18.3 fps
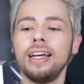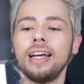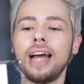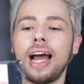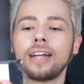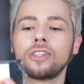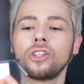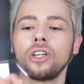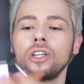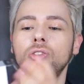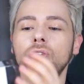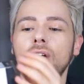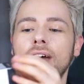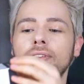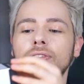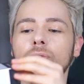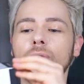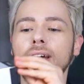actually to
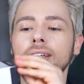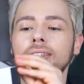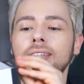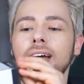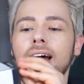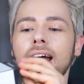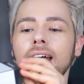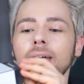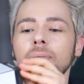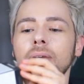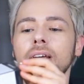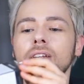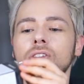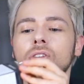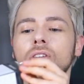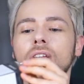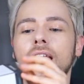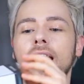have the right timing
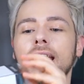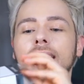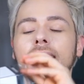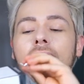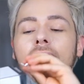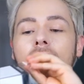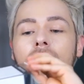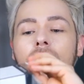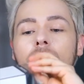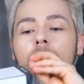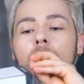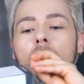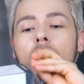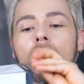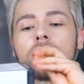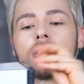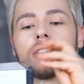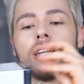so that I can
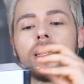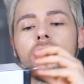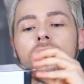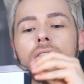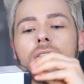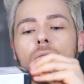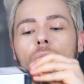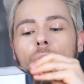unbox it